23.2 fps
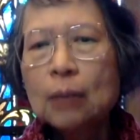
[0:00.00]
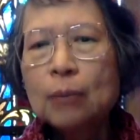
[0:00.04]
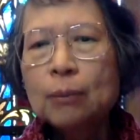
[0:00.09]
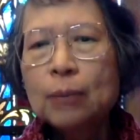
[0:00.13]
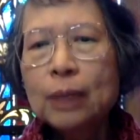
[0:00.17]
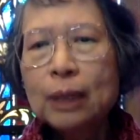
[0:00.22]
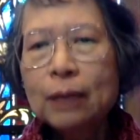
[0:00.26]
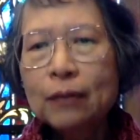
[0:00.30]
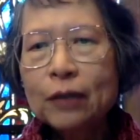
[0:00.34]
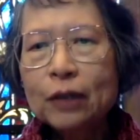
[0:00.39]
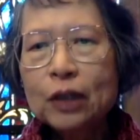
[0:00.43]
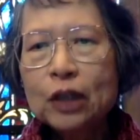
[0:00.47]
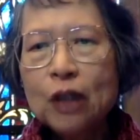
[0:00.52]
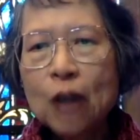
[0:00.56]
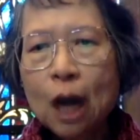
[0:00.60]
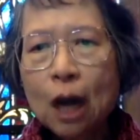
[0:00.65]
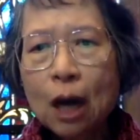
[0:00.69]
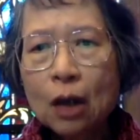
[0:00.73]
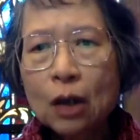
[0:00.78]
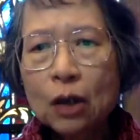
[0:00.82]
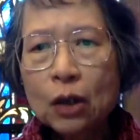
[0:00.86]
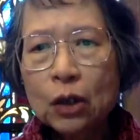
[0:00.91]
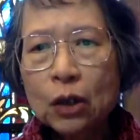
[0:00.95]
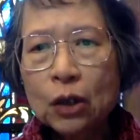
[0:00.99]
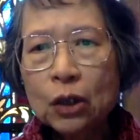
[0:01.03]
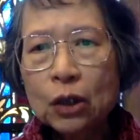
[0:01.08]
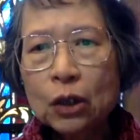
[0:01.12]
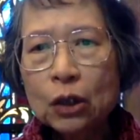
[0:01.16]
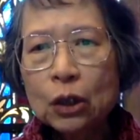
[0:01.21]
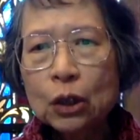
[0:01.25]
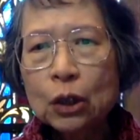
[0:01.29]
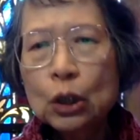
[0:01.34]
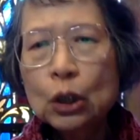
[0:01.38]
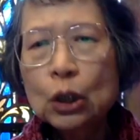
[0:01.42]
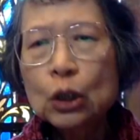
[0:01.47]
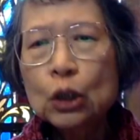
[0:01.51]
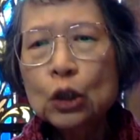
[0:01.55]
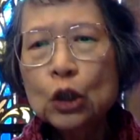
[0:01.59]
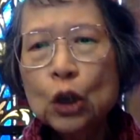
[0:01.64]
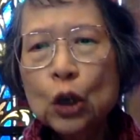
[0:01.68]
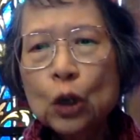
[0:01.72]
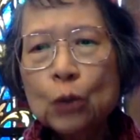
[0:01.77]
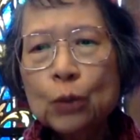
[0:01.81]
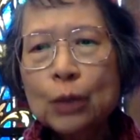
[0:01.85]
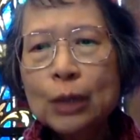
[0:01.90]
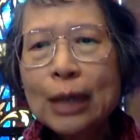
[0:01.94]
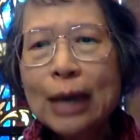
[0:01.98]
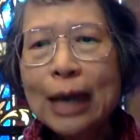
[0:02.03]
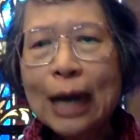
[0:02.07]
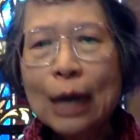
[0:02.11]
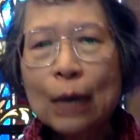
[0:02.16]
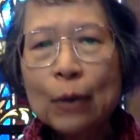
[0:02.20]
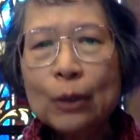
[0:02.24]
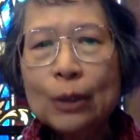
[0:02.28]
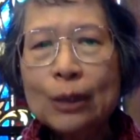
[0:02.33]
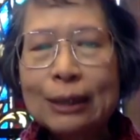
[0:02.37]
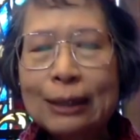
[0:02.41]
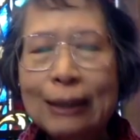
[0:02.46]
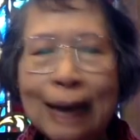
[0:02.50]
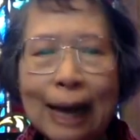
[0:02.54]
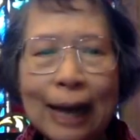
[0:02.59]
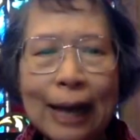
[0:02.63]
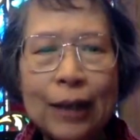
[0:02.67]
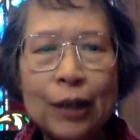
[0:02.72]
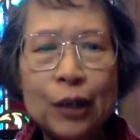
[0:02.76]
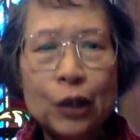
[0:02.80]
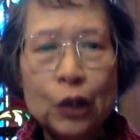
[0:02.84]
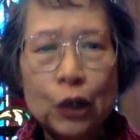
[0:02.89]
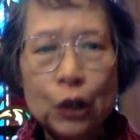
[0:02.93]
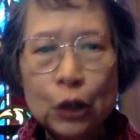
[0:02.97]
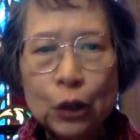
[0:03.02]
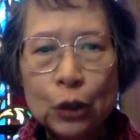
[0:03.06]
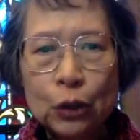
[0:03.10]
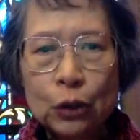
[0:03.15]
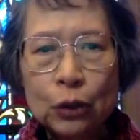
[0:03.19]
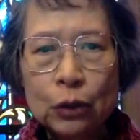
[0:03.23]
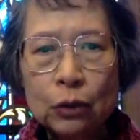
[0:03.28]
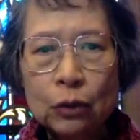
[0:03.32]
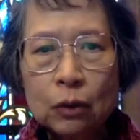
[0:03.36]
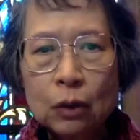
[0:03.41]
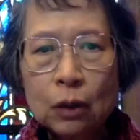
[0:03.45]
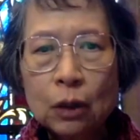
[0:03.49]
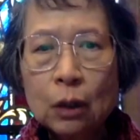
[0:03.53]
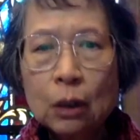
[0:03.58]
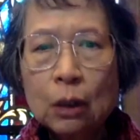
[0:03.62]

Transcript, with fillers: But if a doctor told me I would die soon,